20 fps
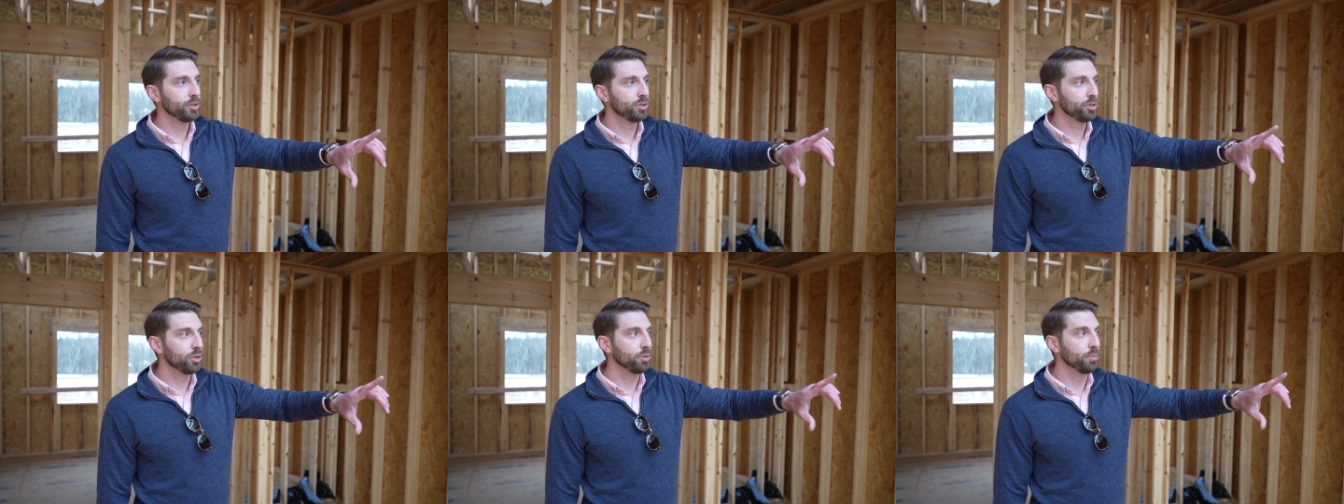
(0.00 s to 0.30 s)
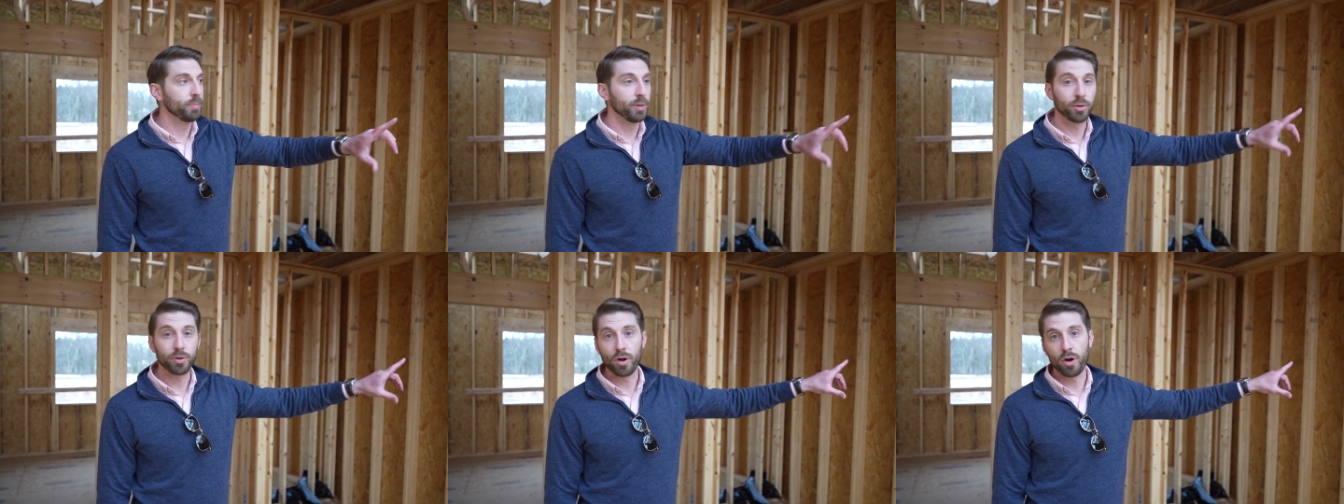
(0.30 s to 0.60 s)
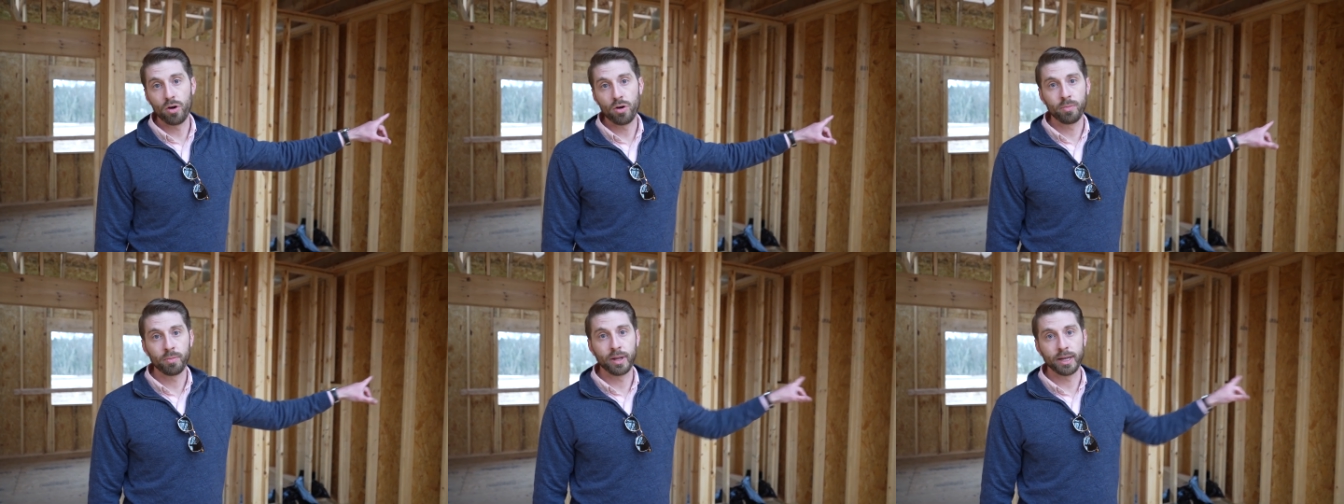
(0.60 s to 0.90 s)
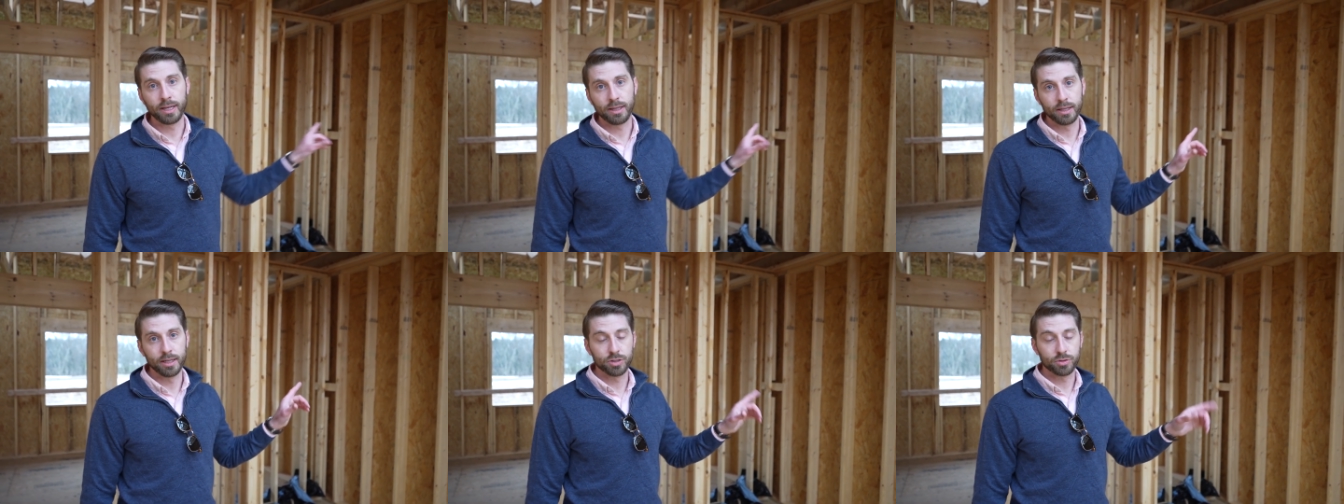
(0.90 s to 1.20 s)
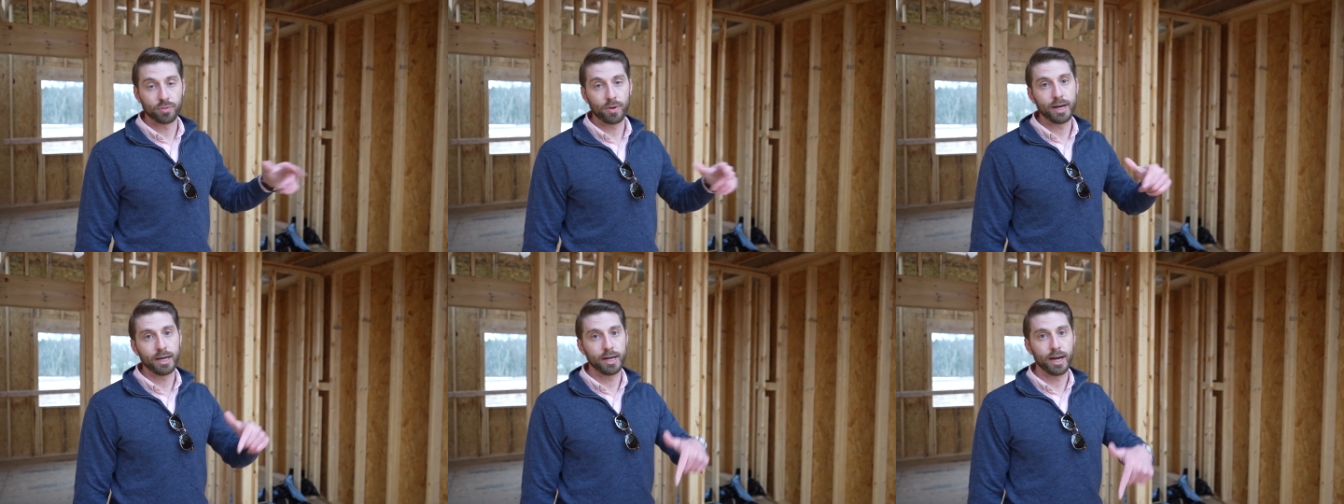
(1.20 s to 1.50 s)
To build a home like
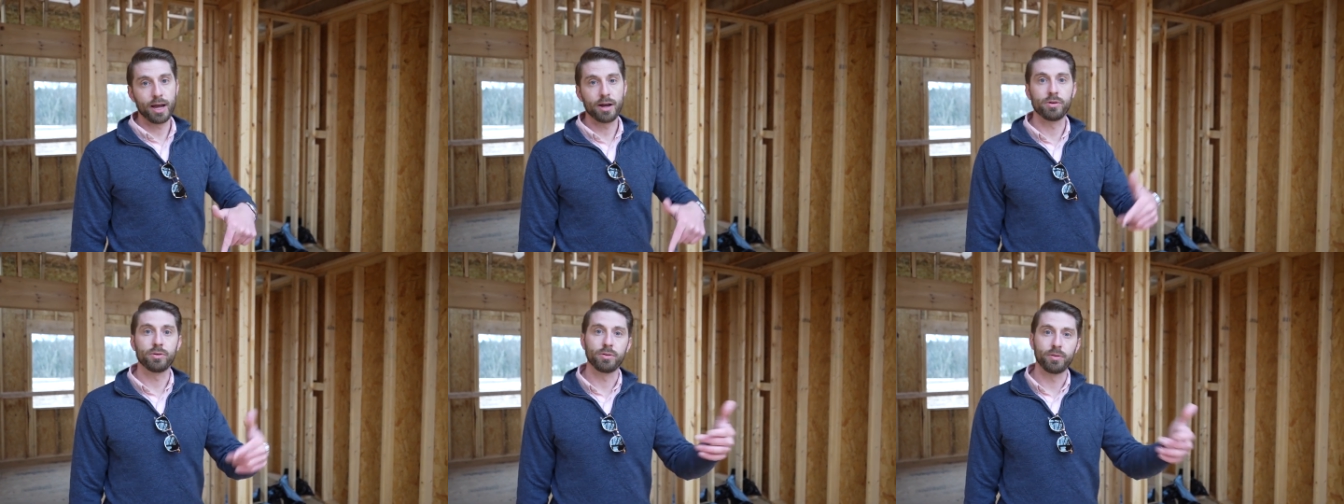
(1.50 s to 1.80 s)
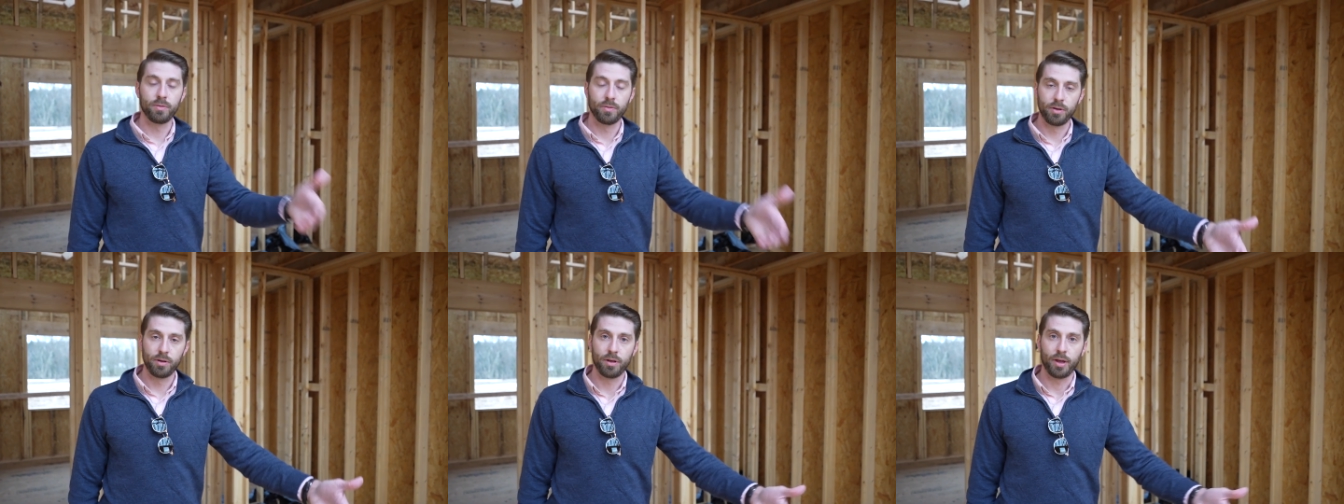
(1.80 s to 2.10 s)
this right now,